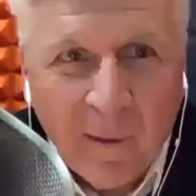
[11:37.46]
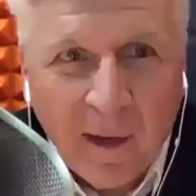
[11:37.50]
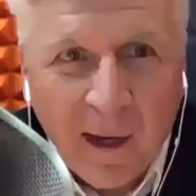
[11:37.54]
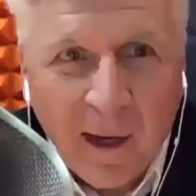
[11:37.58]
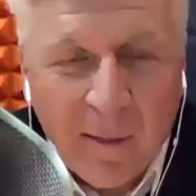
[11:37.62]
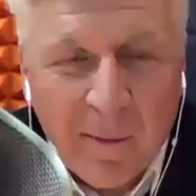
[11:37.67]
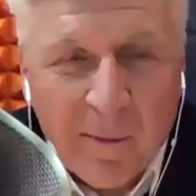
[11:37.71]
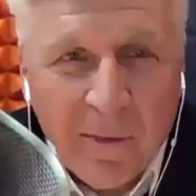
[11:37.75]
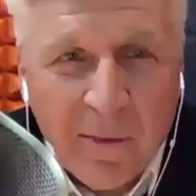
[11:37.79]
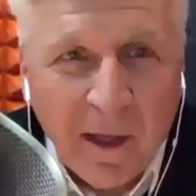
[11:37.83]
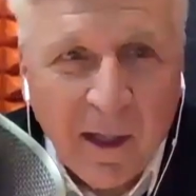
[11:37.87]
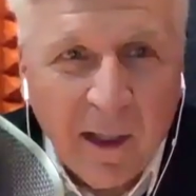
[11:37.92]

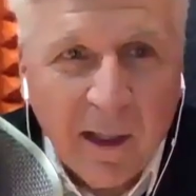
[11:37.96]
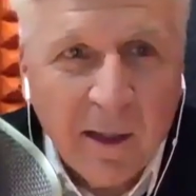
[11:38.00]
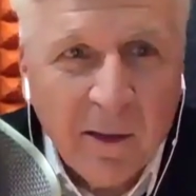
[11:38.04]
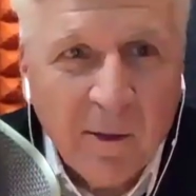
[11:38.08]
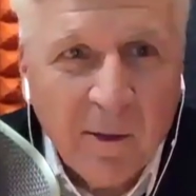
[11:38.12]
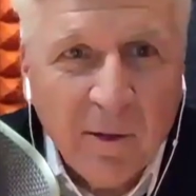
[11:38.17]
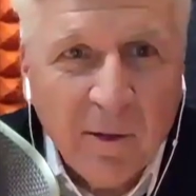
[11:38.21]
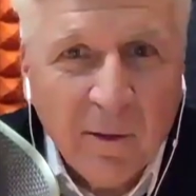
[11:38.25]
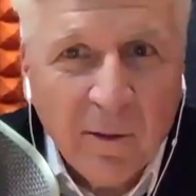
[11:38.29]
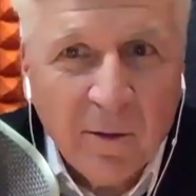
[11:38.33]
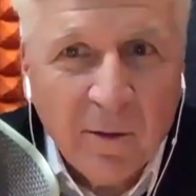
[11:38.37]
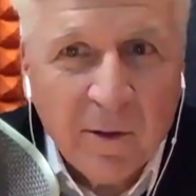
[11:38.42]
I'm
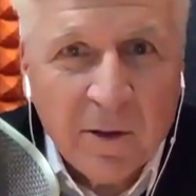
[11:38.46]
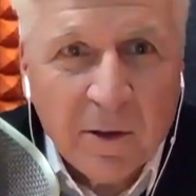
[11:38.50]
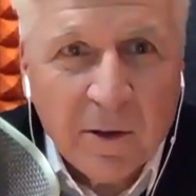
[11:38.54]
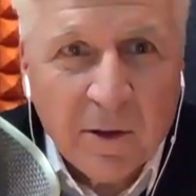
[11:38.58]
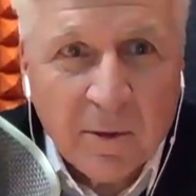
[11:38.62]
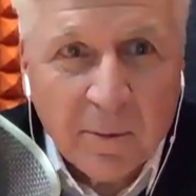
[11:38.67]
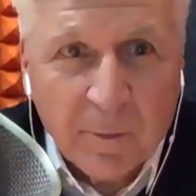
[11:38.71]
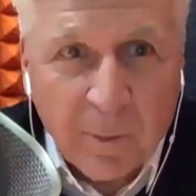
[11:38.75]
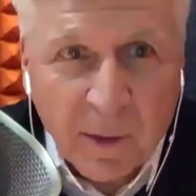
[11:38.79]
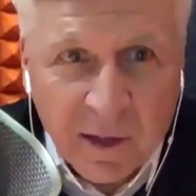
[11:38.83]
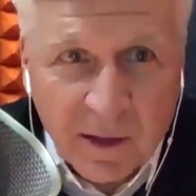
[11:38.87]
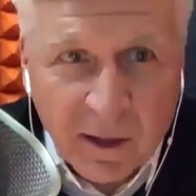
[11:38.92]
thinking
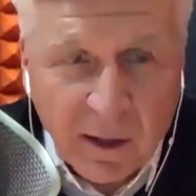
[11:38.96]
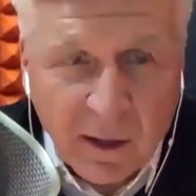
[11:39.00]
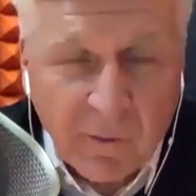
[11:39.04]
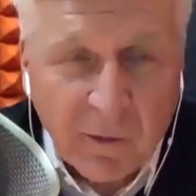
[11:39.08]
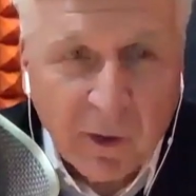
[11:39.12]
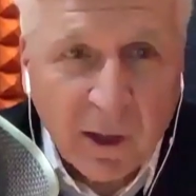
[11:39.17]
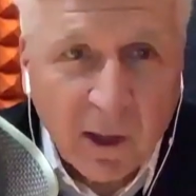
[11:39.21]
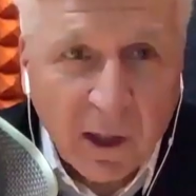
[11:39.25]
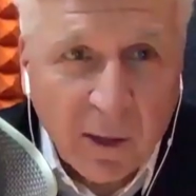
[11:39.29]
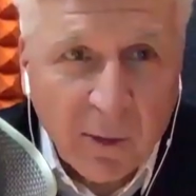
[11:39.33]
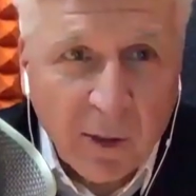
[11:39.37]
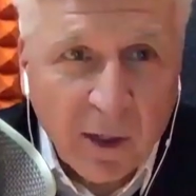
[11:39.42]

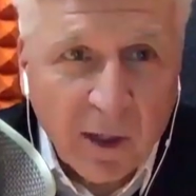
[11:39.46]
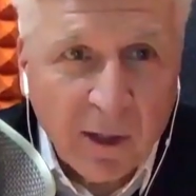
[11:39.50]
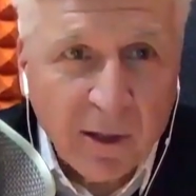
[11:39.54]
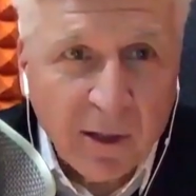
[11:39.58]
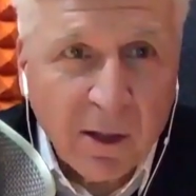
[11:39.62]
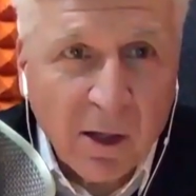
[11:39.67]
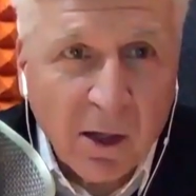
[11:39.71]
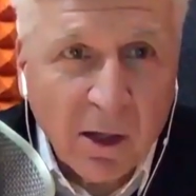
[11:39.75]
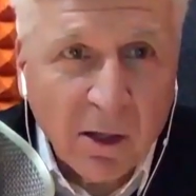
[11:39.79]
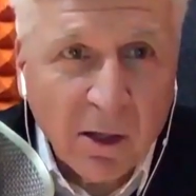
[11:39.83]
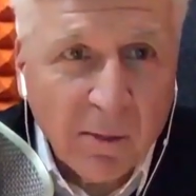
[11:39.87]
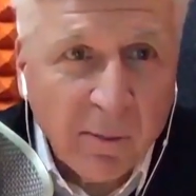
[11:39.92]
specifically when I
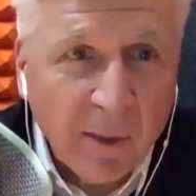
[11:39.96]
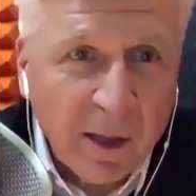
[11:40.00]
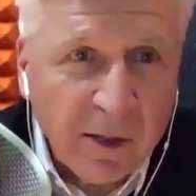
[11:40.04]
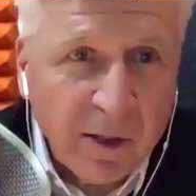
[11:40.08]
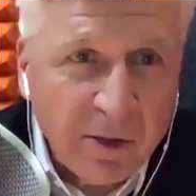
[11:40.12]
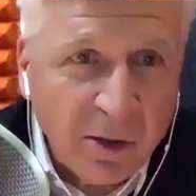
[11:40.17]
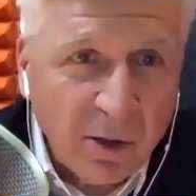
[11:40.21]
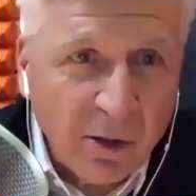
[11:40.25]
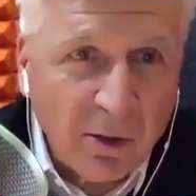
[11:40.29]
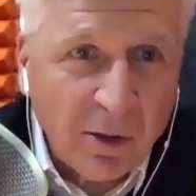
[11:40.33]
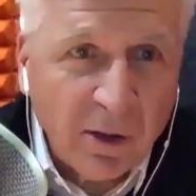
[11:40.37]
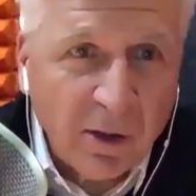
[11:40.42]
talk to my
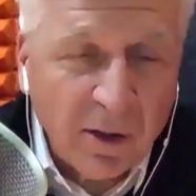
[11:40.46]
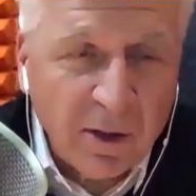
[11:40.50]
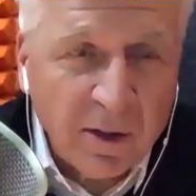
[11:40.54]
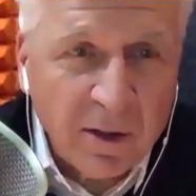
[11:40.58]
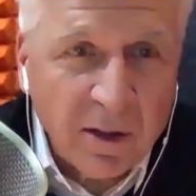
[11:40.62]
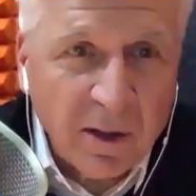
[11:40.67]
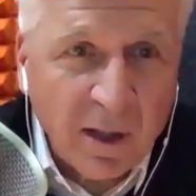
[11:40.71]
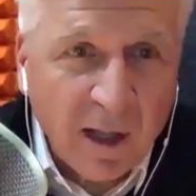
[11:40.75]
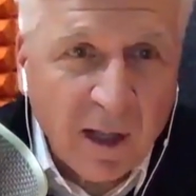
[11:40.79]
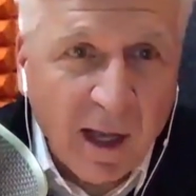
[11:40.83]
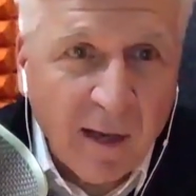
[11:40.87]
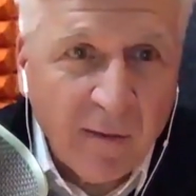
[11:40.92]
children and
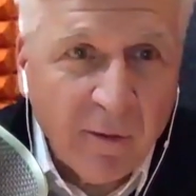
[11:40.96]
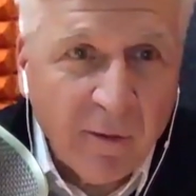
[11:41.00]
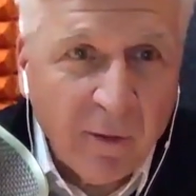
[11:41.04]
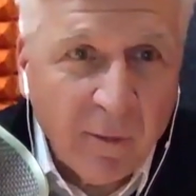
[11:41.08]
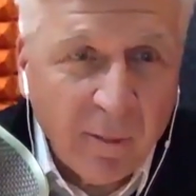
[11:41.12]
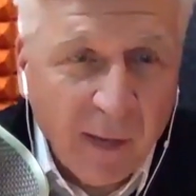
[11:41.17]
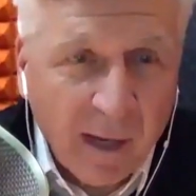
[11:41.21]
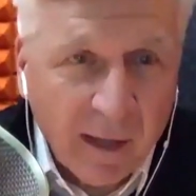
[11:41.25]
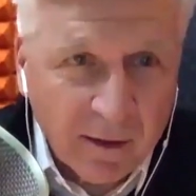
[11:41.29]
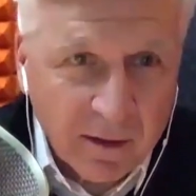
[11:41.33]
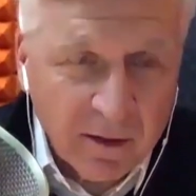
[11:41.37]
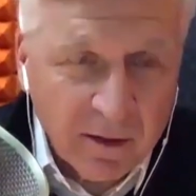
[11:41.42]
staff
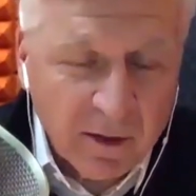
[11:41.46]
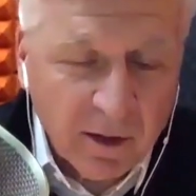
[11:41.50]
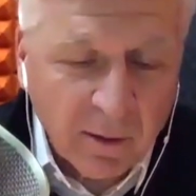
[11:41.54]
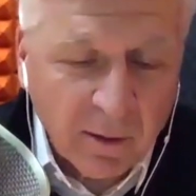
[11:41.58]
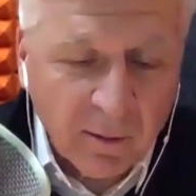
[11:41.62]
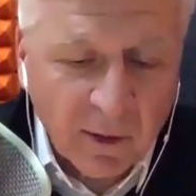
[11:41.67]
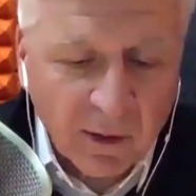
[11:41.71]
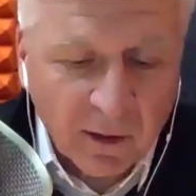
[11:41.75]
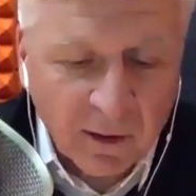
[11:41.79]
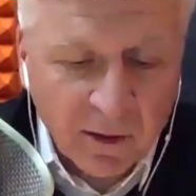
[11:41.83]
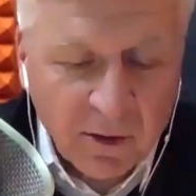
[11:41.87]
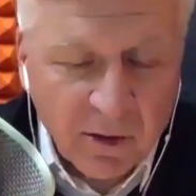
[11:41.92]
about the
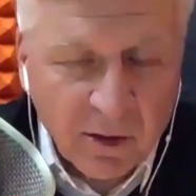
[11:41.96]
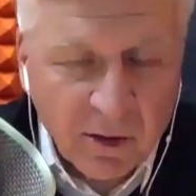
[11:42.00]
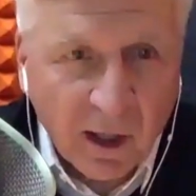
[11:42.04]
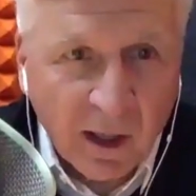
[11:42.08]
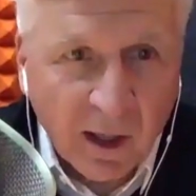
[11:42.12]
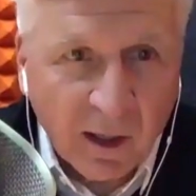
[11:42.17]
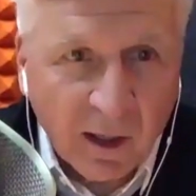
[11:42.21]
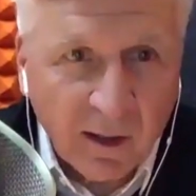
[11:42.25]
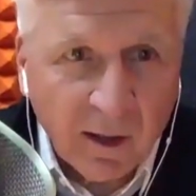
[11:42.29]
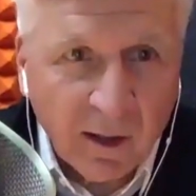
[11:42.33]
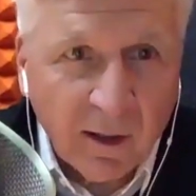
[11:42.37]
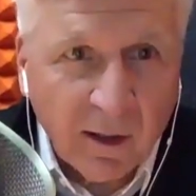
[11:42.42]
stimulus
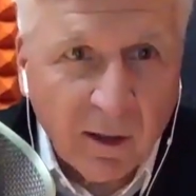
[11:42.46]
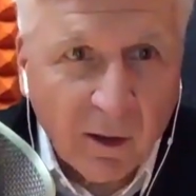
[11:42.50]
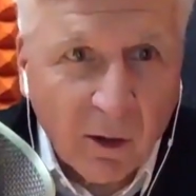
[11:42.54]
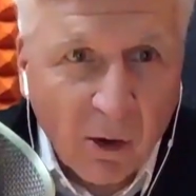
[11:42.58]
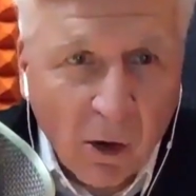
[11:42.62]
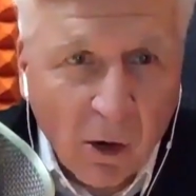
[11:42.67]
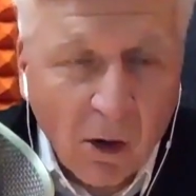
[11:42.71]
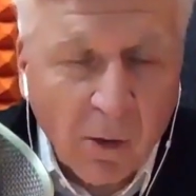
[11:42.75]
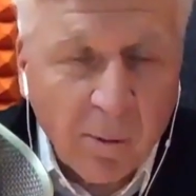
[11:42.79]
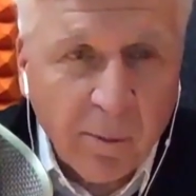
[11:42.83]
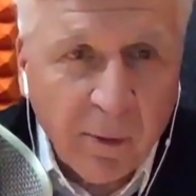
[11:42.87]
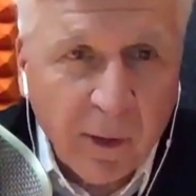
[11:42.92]
check, that there
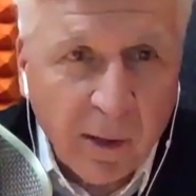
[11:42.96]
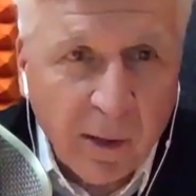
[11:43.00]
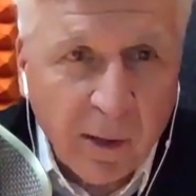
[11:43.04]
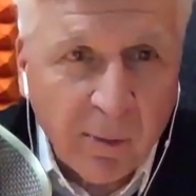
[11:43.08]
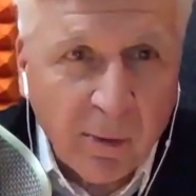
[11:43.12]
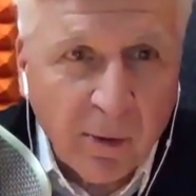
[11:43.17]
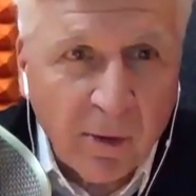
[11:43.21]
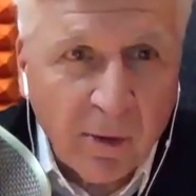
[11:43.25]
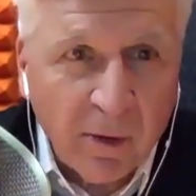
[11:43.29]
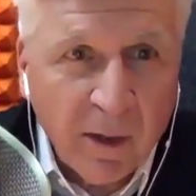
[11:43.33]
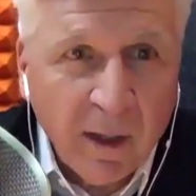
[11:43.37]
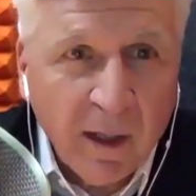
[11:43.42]
are
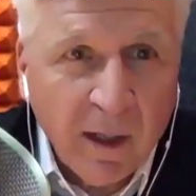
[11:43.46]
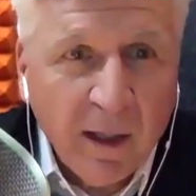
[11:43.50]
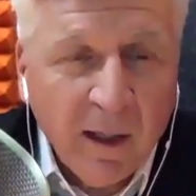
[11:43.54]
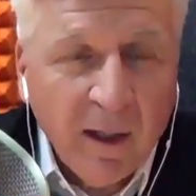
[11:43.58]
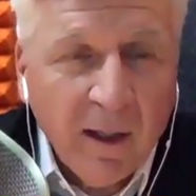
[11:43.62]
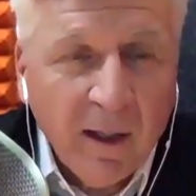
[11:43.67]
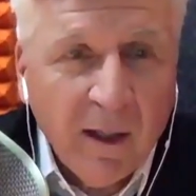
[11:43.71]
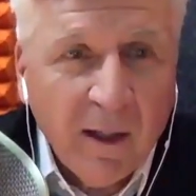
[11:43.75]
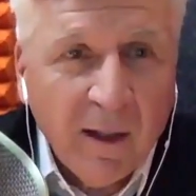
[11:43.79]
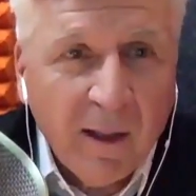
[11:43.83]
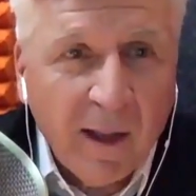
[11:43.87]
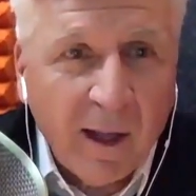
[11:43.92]
people
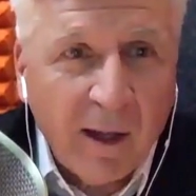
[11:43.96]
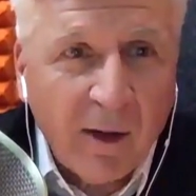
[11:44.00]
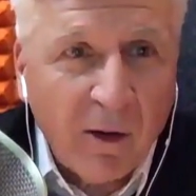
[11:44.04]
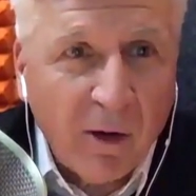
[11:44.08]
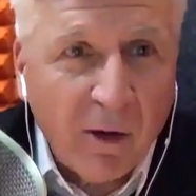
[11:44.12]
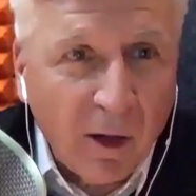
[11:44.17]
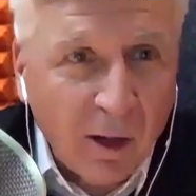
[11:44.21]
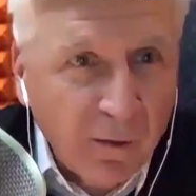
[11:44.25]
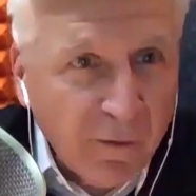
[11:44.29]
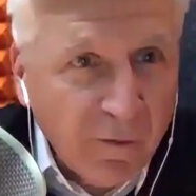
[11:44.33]
that are